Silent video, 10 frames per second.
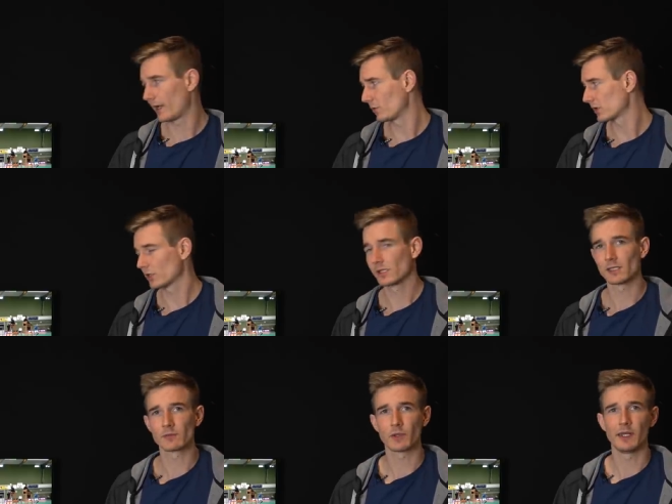I was
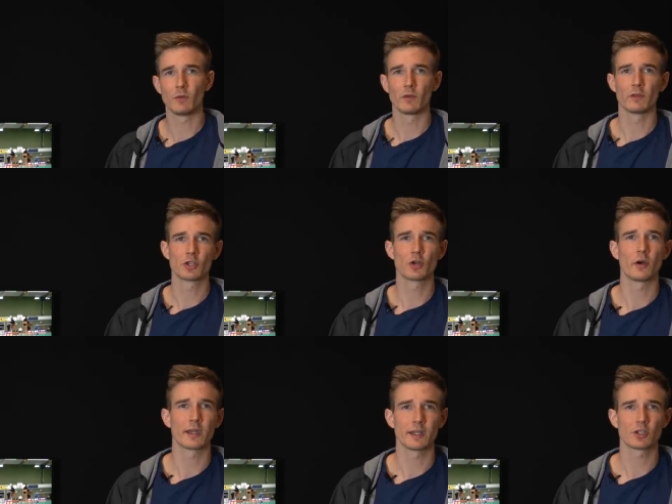just explaining with the
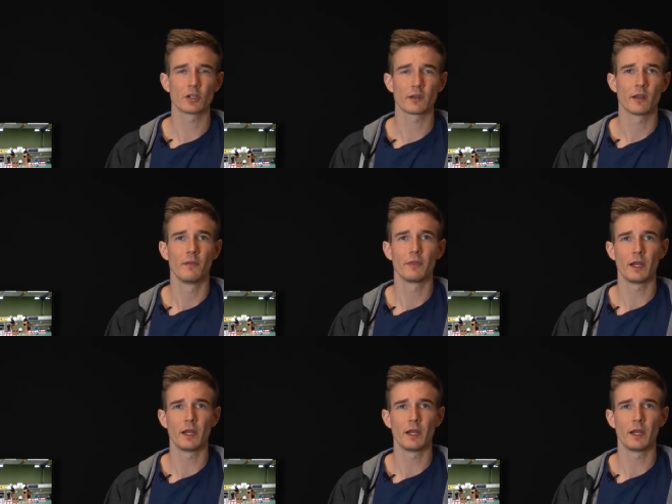short net shot